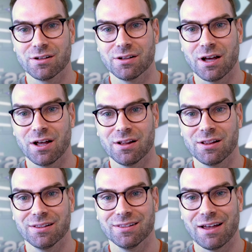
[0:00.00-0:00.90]

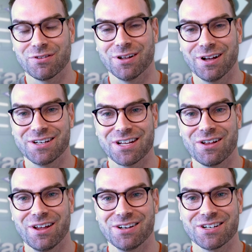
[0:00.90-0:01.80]
level
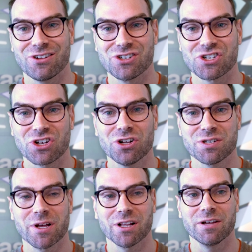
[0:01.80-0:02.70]
intelligence
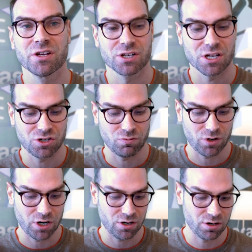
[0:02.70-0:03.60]
ultimately to get to
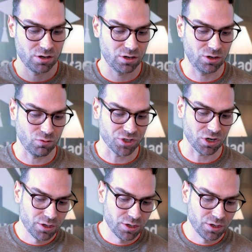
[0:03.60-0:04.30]
where you want to go.